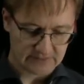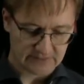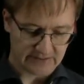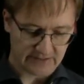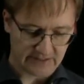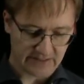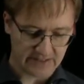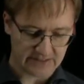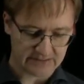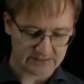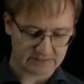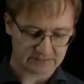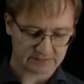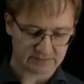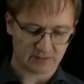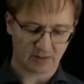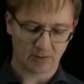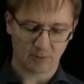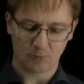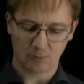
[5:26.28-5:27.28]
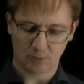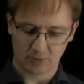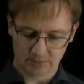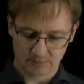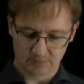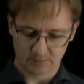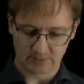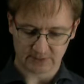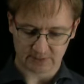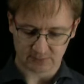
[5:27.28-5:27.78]
And how
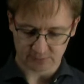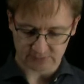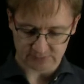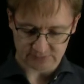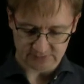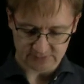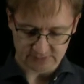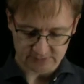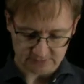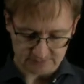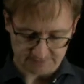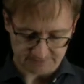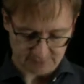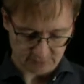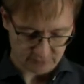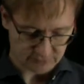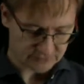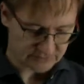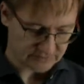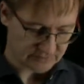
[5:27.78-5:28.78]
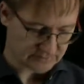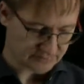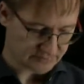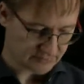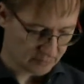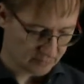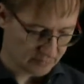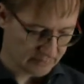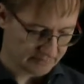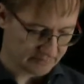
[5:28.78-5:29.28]
we could approach this
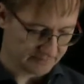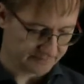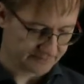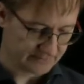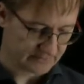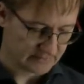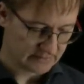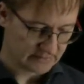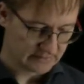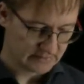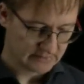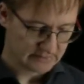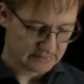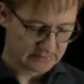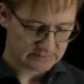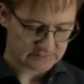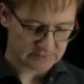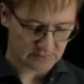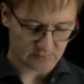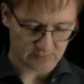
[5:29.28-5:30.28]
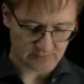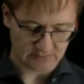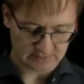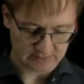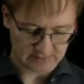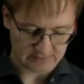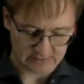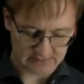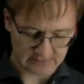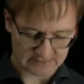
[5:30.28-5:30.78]
problem. So
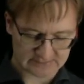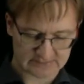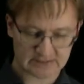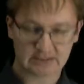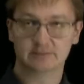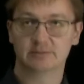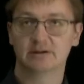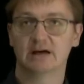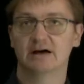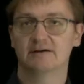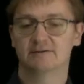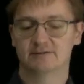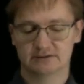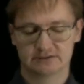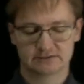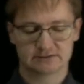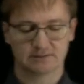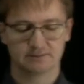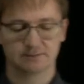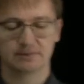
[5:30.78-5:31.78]
let's say we have some